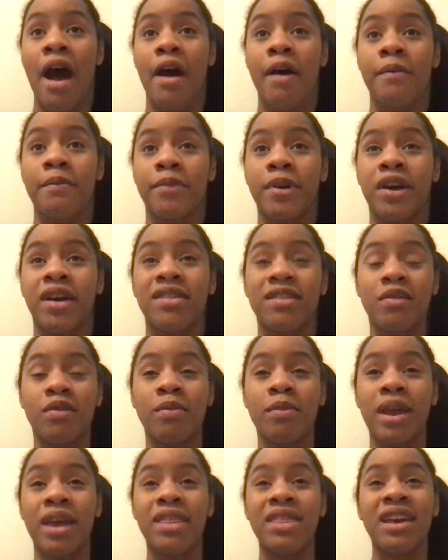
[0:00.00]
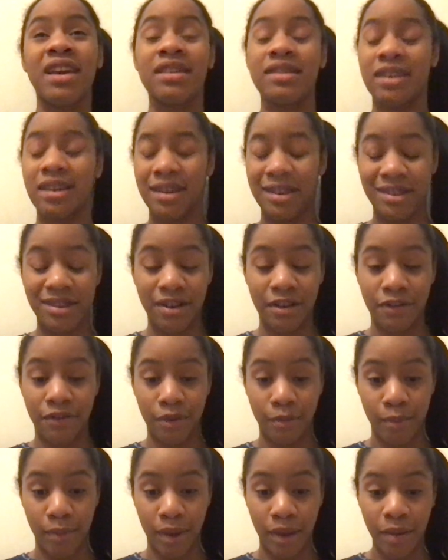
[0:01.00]
Because it will make things easier for
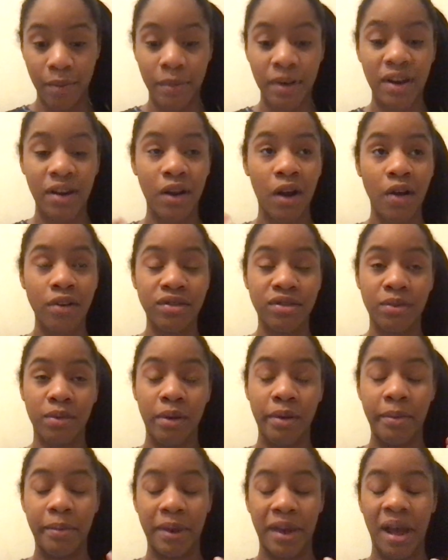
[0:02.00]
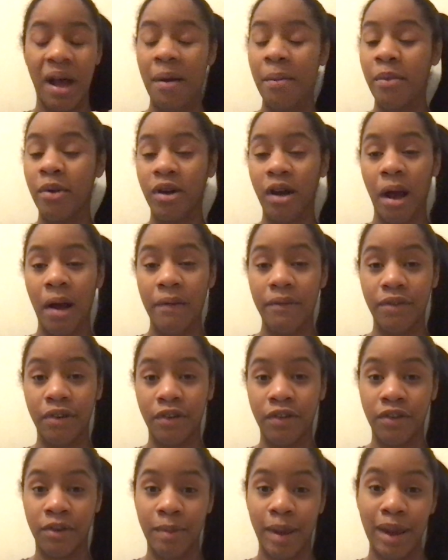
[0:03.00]
me, but it also will be more helpful
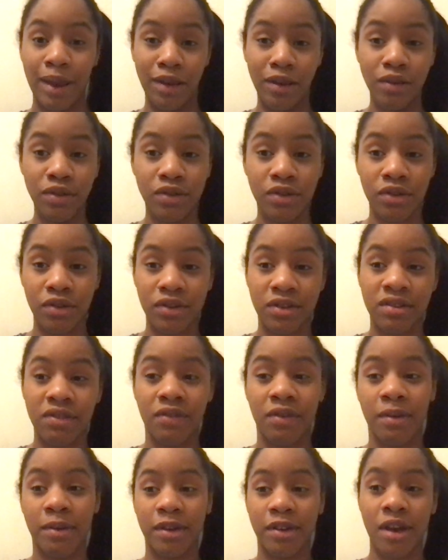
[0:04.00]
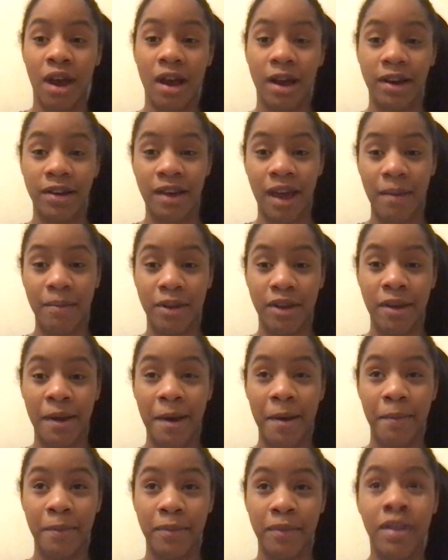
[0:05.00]
for my users for the time to
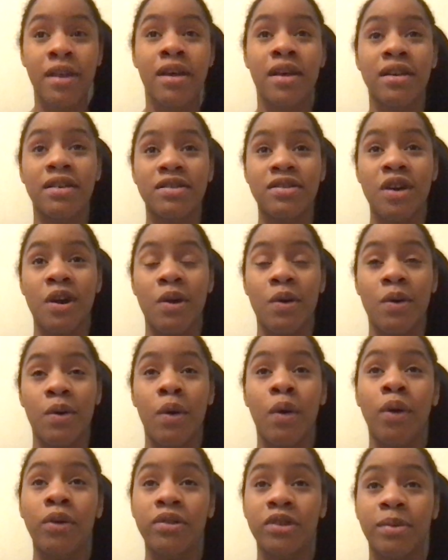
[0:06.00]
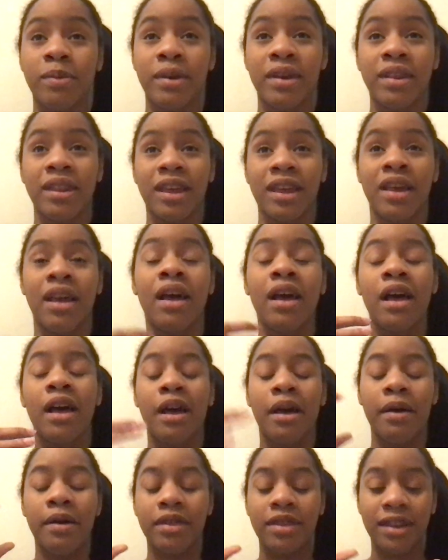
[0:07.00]
come. So ultimately,
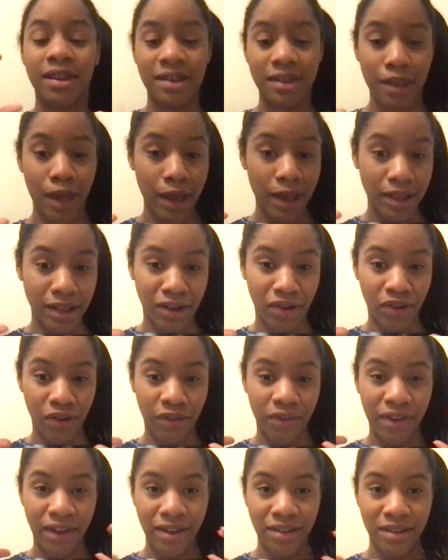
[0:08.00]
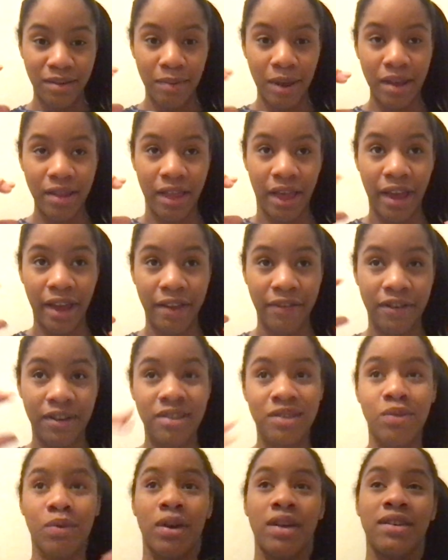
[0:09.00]
this little phase in my life
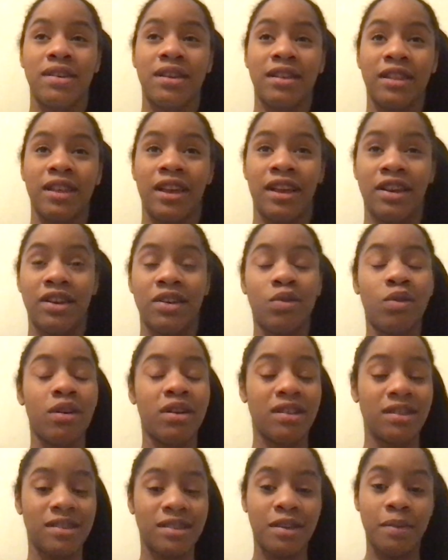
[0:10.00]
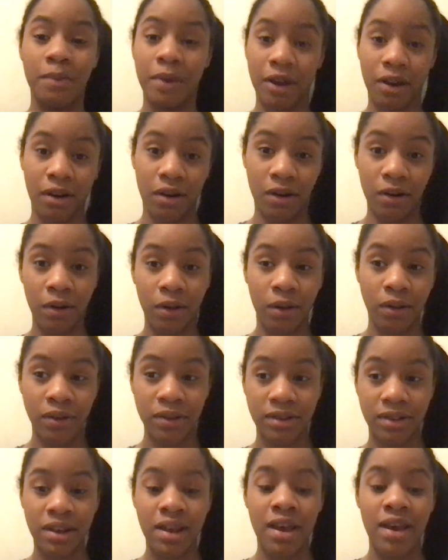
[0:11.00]
is going to lead towards the bigger
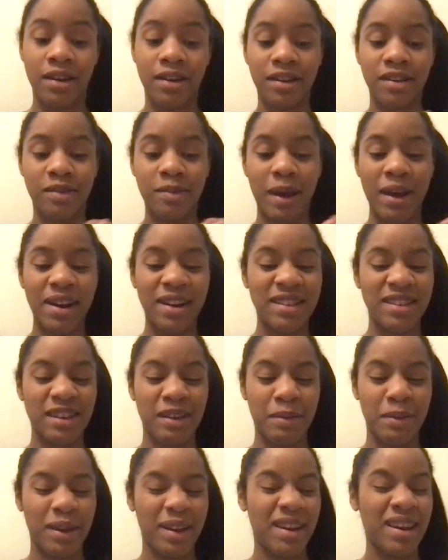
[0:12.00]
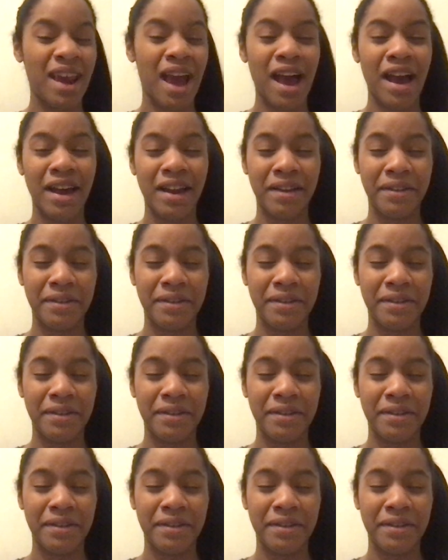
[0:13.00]
goals. Despite it seeming not